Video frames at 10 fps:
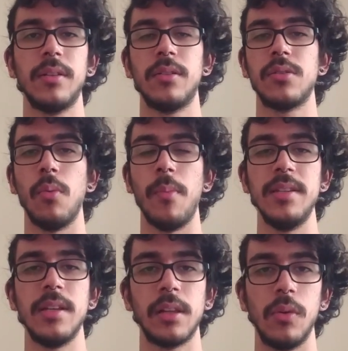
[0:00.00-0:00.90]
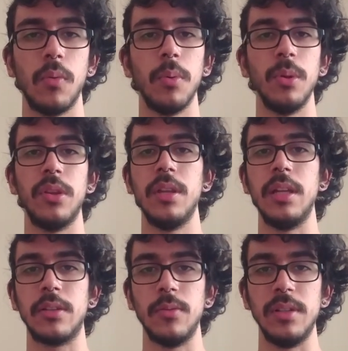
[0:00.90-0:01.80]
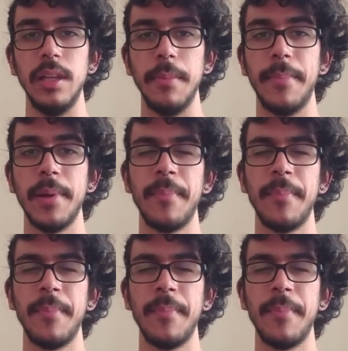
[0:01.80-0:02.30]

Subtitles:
So basically we put it to sleep.